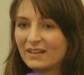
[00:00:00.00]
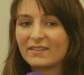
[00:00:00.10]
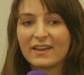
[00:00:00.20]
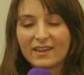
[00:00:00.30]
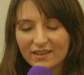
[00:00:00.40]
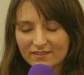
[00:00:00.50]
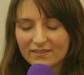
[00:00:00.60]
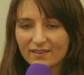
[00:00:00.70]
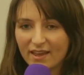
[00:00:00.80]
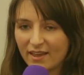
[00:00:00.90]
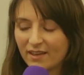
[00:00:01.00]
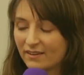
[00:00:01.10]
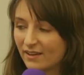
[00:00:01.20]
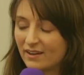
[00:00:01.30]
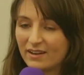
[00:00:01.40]
They're here to
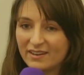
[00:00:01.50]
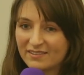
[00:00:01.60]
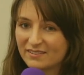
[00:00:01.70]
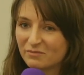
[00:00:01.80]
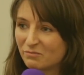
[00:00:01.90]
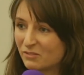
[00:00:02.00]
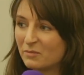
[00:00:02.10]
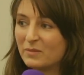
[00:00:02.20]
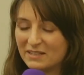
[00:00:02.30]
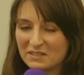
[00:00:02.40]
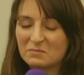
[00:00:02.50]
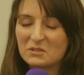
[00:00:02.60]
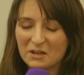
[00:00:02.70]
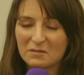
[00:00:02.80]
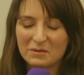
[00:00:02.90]
stay, at least for the medium
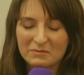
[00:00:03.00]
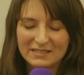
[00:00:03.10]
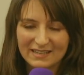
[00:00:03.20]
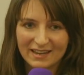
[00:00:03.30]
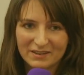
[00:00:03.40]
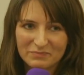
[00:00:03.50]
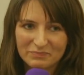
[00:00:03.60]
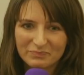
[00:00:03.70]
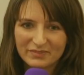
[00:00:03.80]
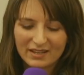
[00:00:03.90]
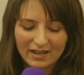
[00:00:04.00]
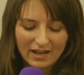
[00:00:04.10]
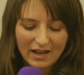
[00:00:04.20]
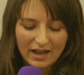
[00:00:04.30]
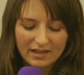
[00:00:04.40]
term, I would say.
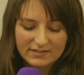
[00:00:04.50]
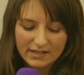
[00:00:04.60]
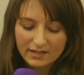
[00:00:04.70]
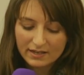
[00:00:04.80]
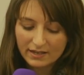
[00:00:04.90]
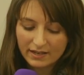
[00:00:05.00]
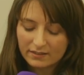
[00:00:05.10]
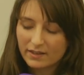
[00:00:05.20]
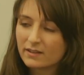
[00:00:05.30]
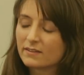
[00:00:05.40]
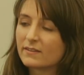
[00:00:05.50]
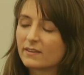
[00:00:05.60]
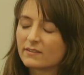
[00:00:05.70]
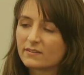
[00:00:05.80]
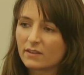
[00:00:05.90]
And secondly, they
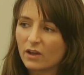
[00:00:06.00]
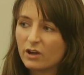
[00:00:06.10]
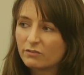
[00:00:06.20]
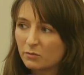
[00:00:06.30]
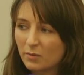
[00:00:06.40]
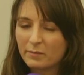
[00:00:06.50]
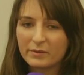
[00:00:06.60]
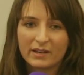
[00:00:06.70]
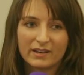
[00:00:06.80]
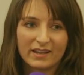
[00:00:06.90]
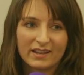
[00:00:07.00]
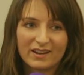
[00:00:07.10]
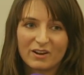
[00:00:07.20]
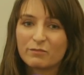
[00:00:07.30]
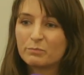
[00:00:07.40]
consist overwhelmingly
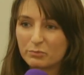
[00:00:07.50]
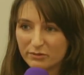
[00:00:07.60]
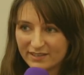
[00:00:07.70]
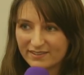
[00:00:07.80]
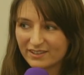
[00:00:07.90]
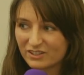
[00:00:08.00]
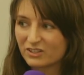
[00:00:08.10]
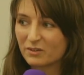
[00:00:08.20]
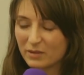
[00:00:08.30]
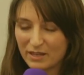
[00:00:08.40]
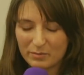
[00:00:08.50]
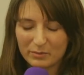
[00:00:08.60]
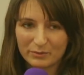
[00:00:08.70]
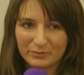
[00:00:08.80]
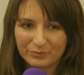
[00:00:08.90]
of British
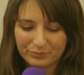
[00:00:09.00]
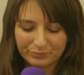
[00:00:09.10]
people.